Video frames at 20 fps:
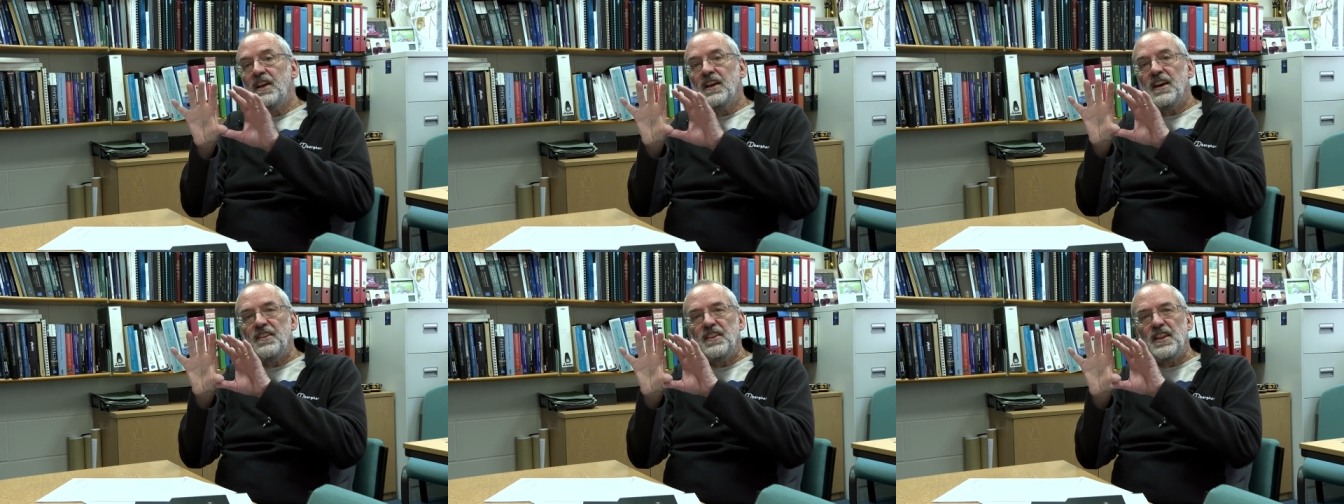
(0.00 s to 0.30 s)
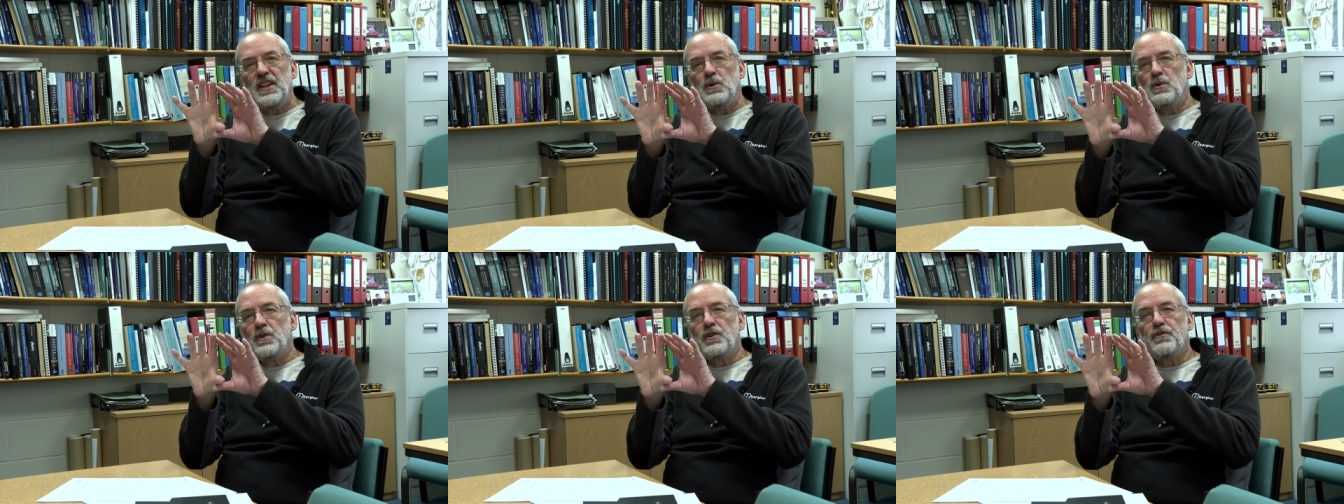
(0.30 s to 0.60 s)
And
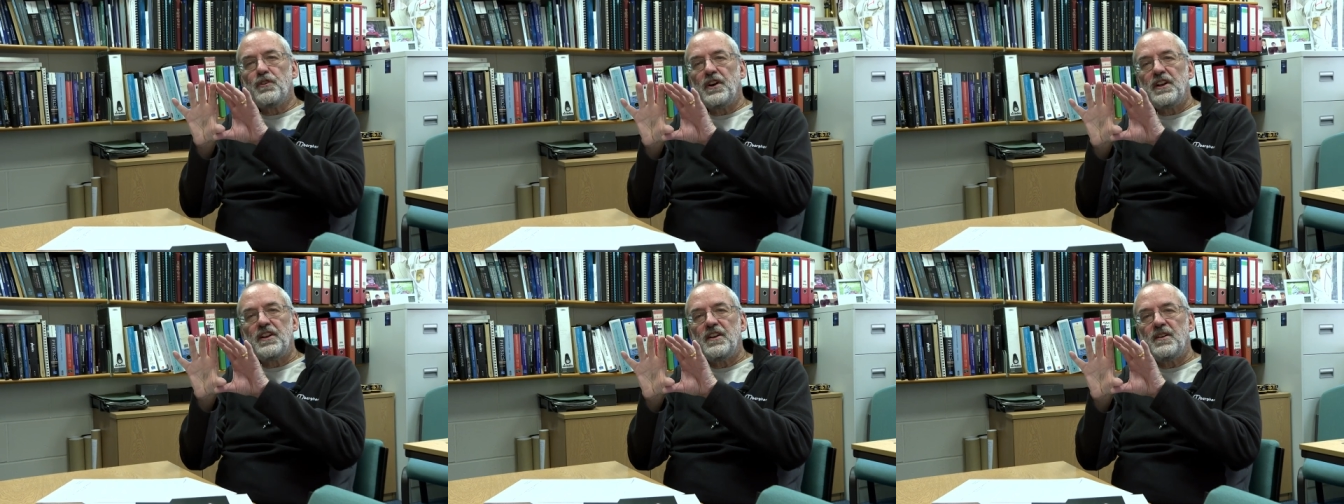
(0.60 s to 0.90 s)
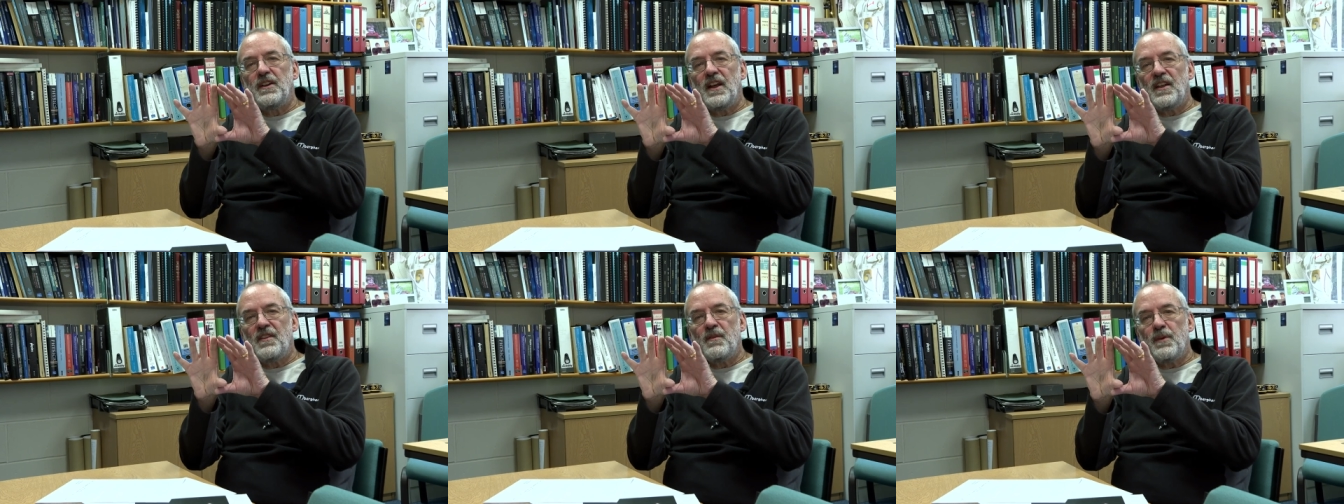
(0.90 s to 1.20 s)
then you want to find
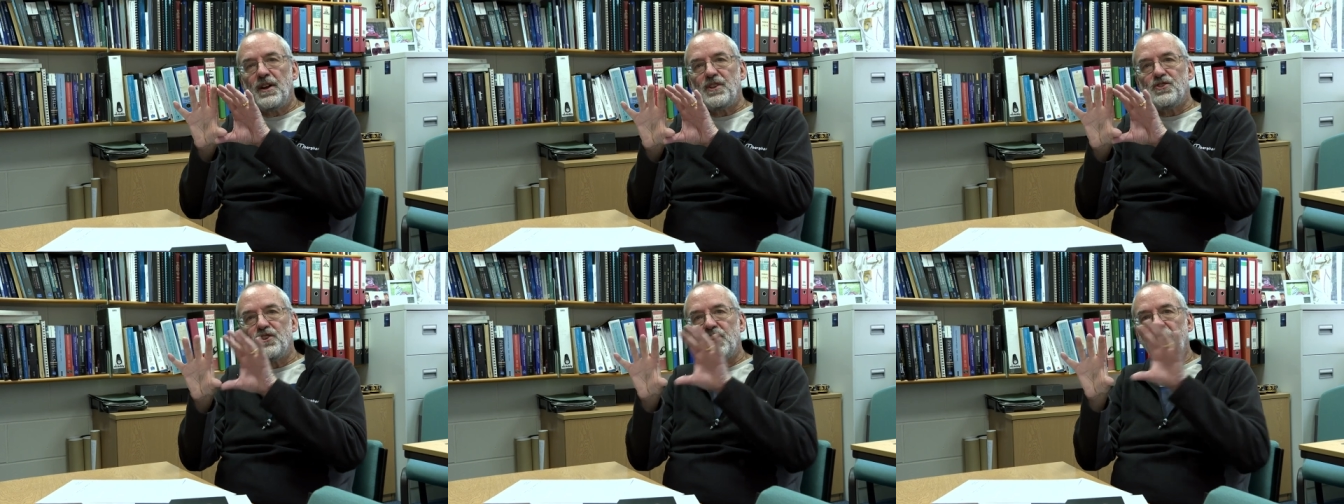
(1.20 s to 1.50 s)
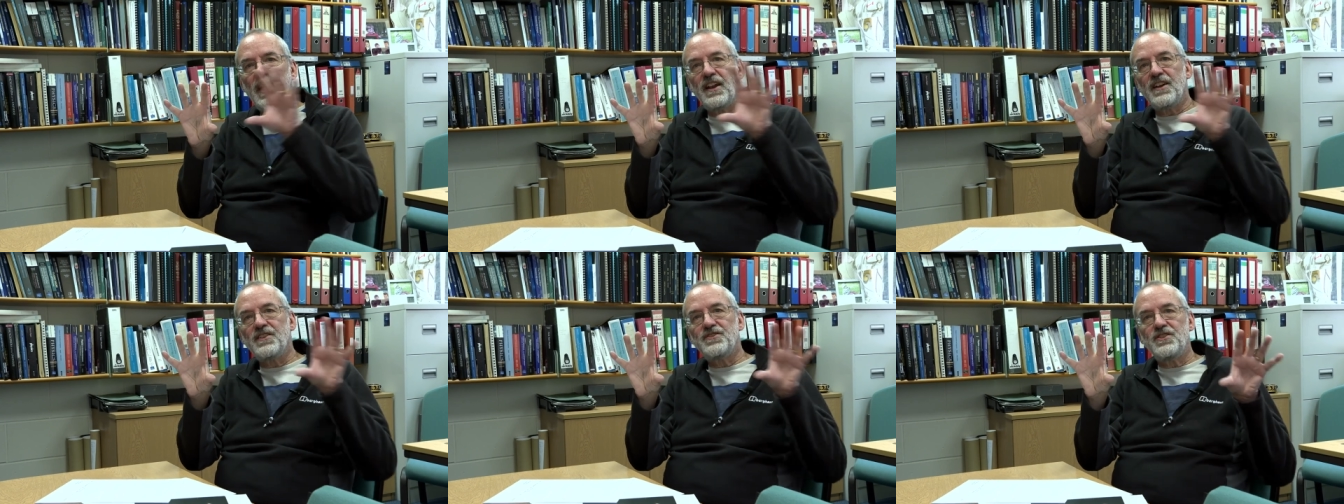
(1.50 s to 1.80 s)
another bunch of
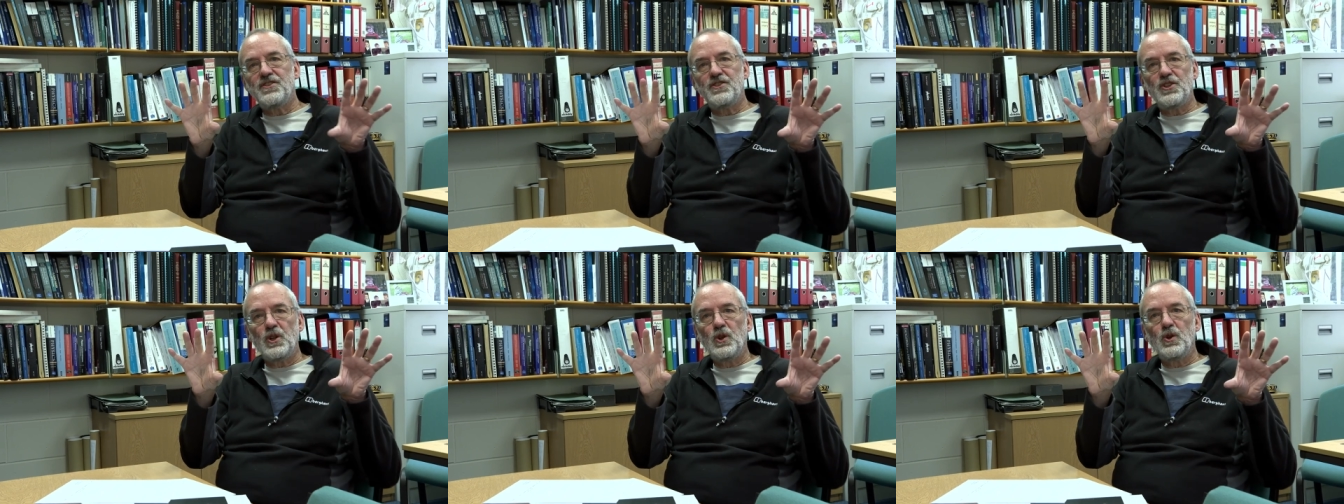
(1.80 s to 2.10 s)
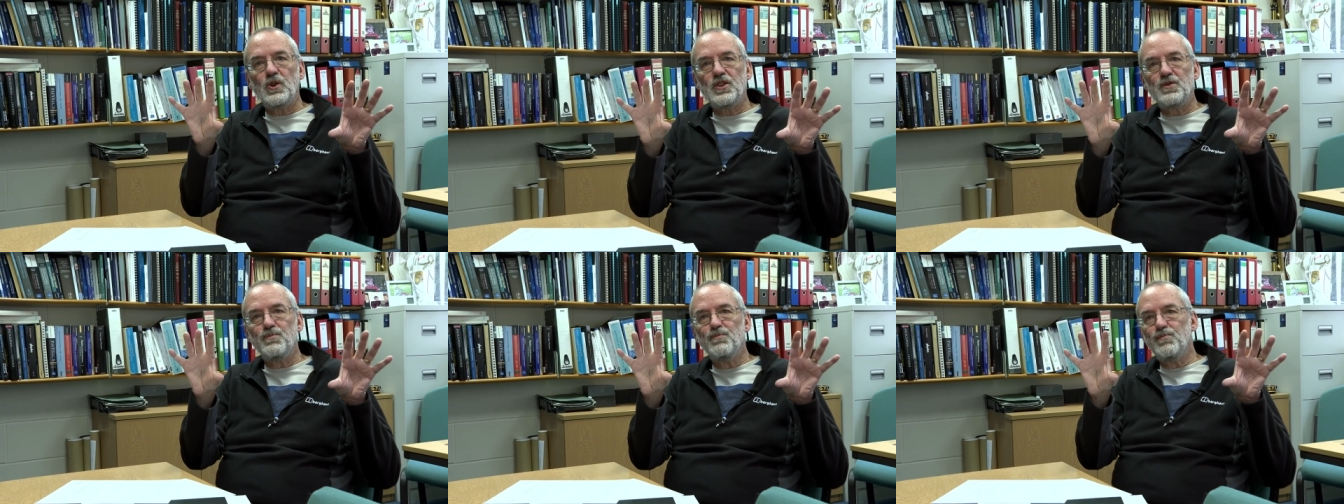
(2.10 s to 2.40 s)
galaxies that
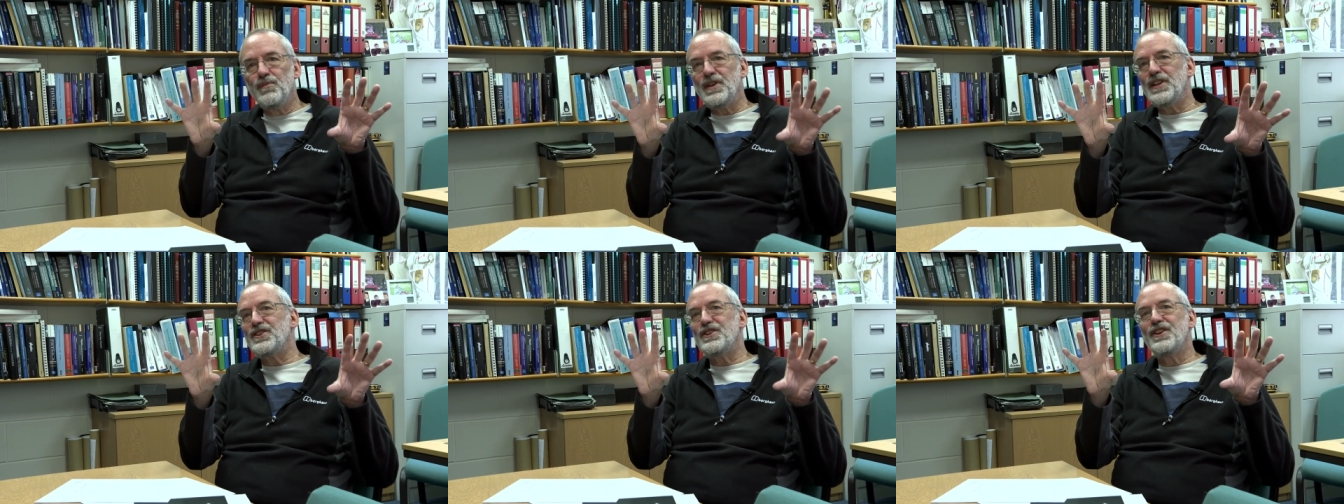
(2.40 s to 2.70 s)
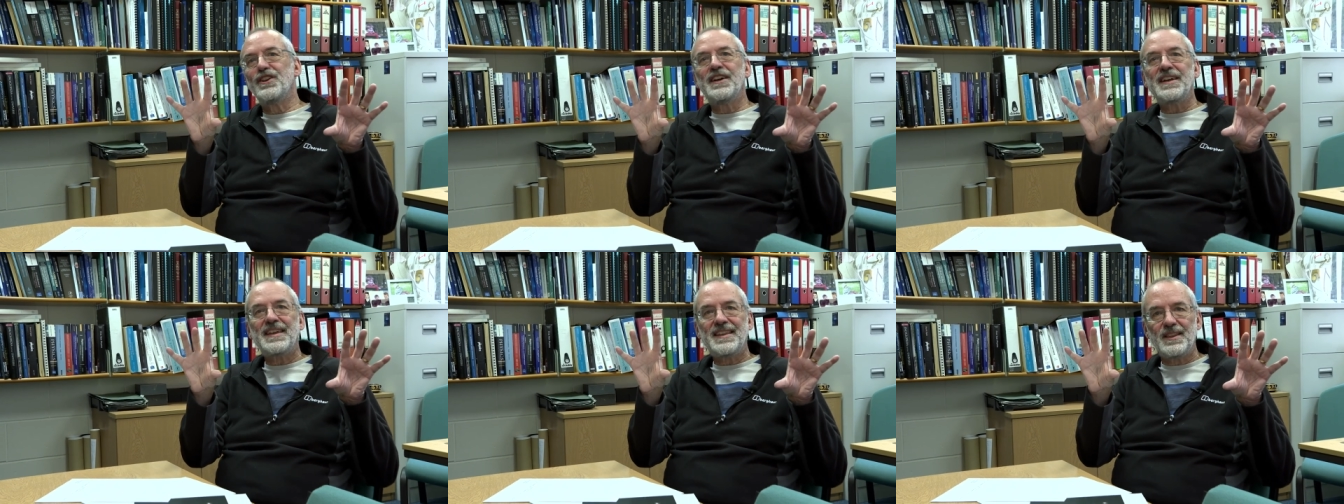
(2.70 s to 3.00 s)
look as much
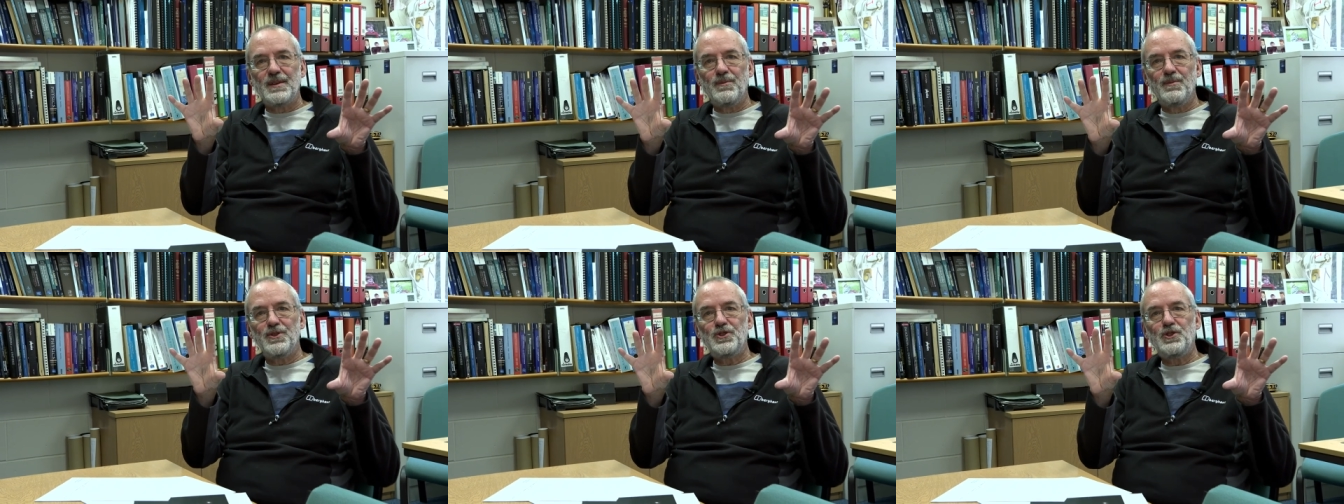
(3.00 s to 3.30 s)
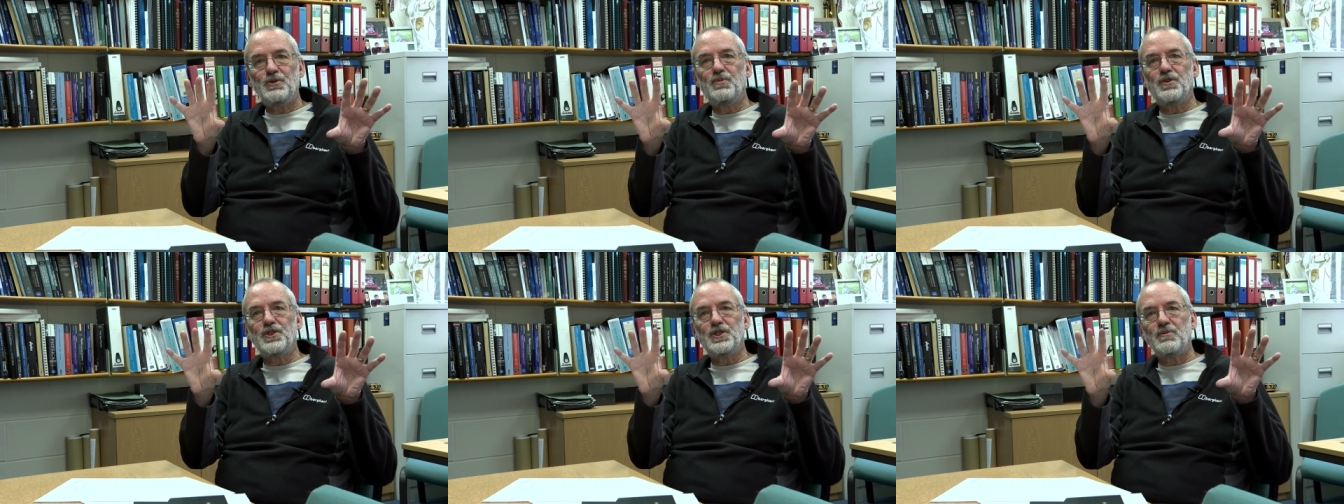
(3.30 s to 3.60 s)
like them as
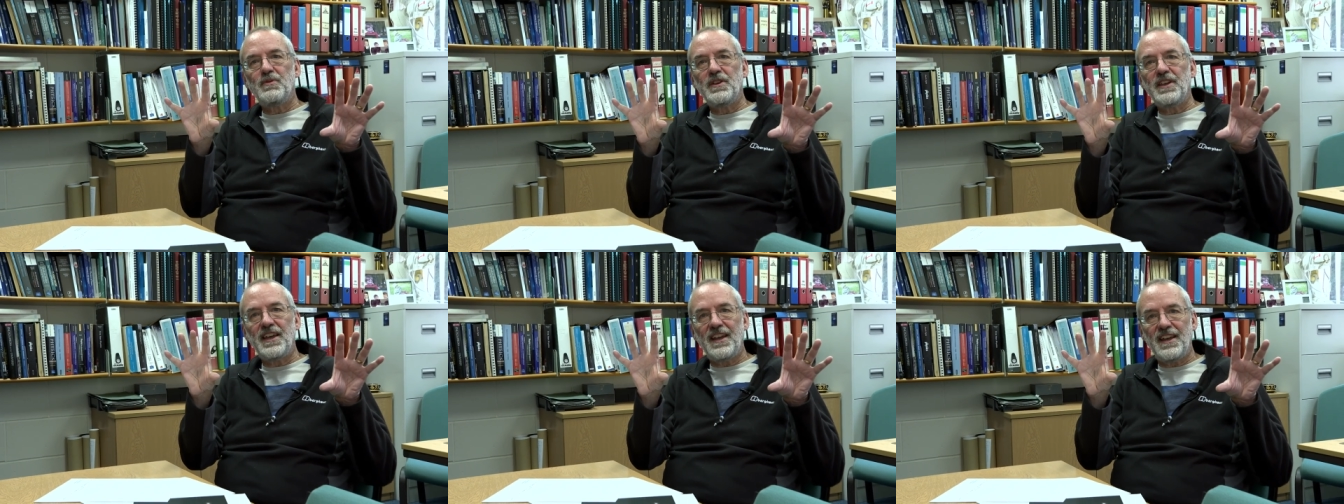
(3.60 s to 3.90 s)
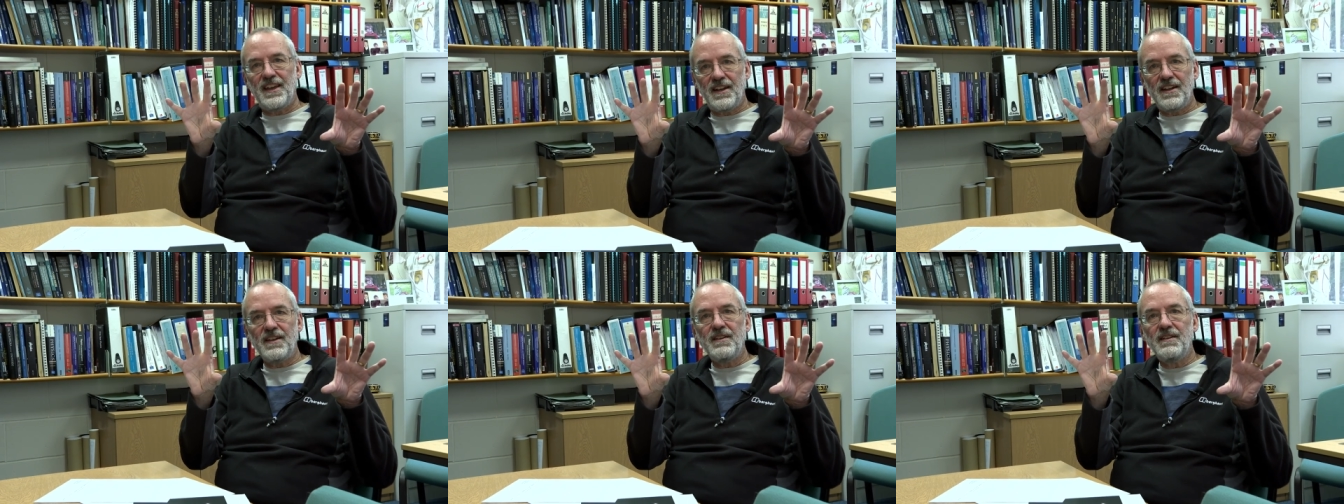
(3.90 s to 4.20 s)
you possibly
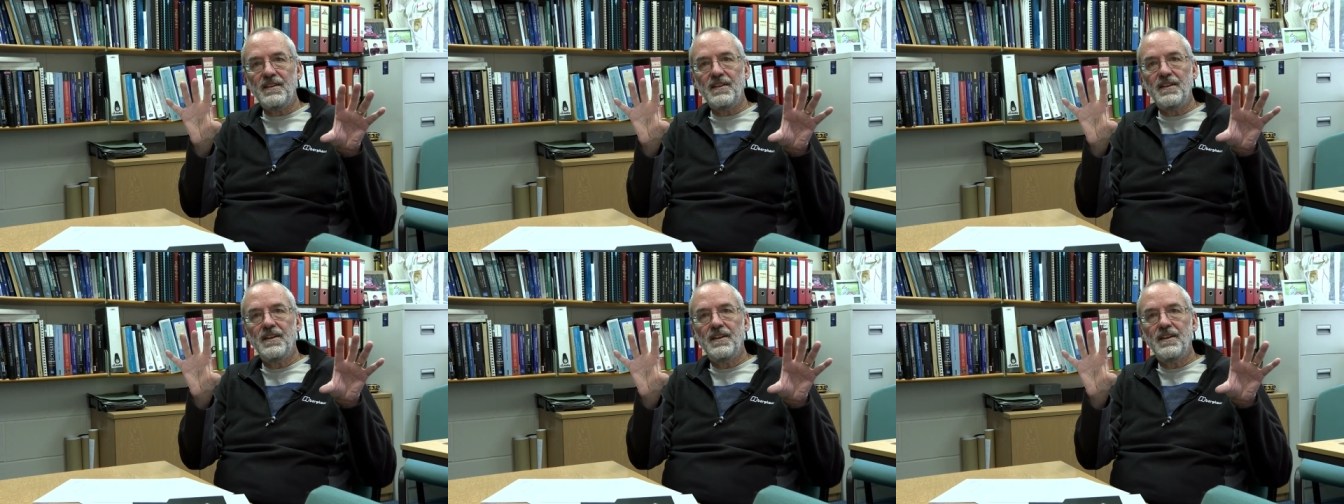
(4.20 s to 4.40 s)
can,